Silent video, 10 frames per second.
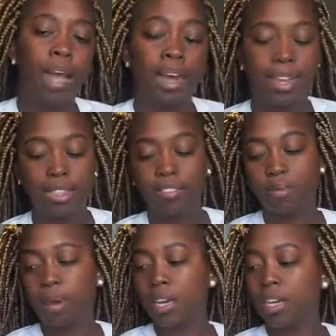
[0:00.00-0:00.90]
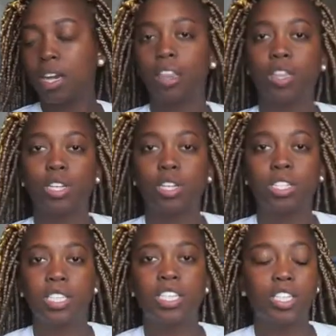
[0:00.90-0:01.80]
got this for my little
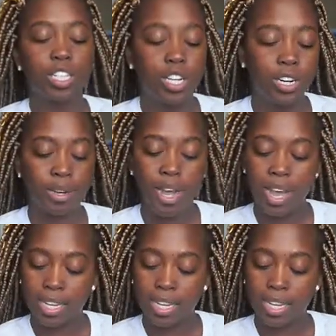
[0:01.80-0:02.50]
sister.